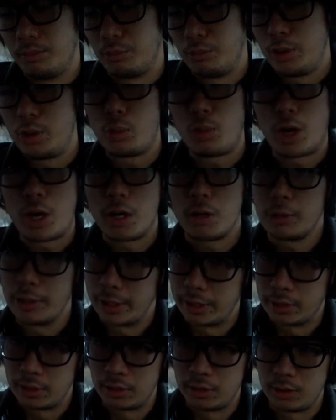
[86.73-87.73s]

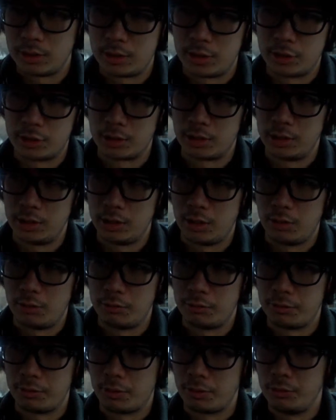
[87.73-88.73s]
rewiring, essentially,
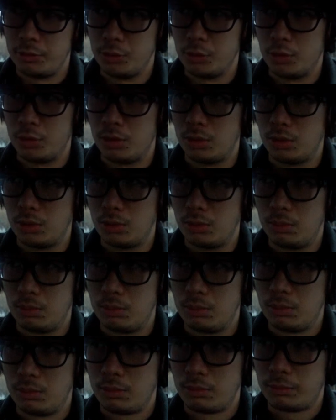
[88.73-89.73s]
of your,
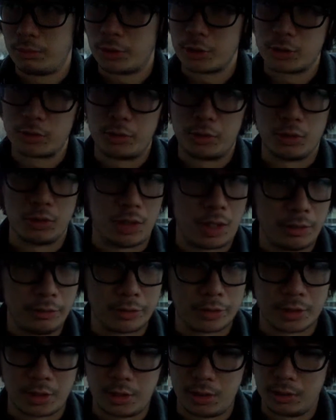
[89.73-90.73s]
first of all,
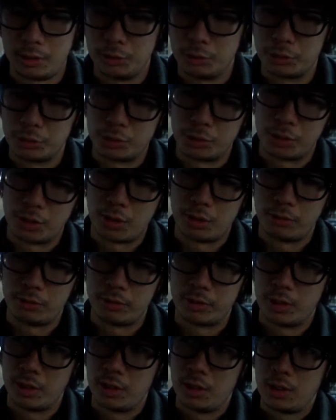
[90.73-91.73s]
lifestyle, and also kind
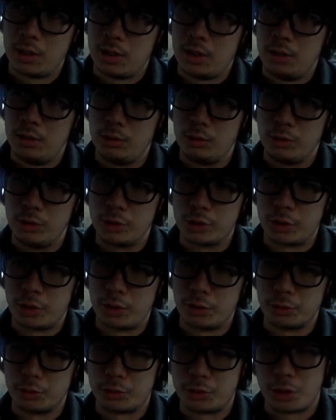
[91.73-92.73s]
of your
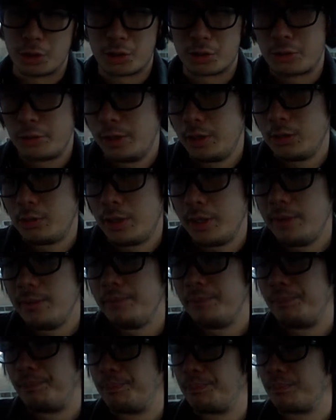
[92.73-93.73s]
internal circuitry in a way
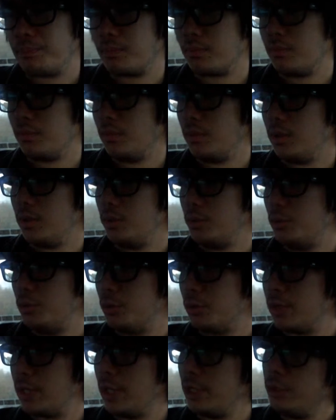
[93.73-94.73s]
that
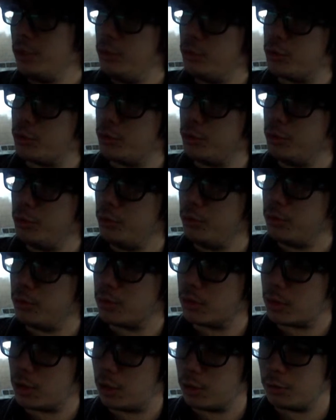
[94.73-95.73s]
will get you to
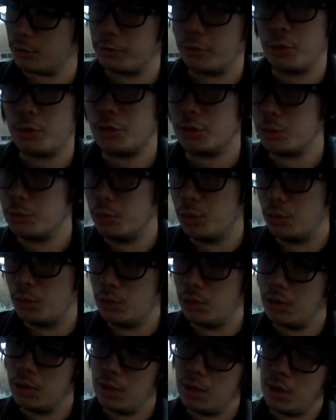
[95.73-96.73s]
start to focus
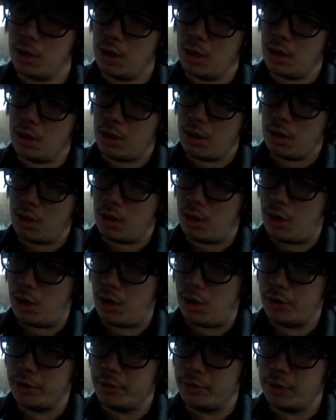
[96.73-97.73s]
more
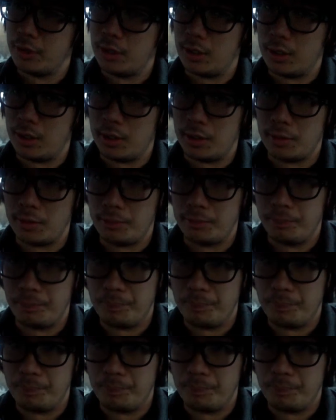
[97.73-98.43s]
on